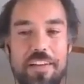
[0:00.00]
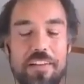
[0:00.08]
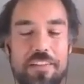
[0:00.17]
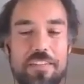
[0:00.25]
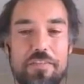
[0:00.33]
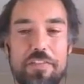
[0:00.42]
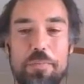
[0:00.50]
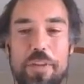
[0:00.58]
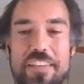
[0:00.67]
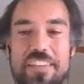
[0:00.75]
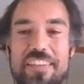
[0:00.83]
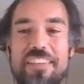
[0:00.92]
all different
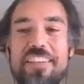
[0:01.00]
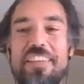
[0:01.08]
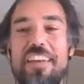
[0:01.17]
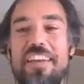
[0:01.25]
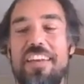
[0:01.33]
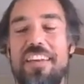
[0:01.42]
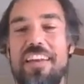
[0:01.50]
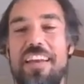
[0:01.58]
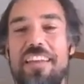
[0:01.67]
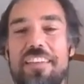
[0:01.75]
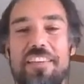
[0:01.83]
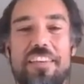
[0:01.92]
places.
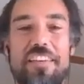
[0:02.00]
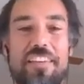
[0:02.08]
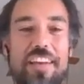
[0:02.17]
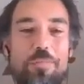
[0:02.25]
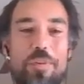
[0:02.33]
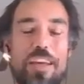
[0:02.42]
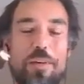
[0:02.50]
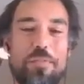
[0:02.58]
And so it, it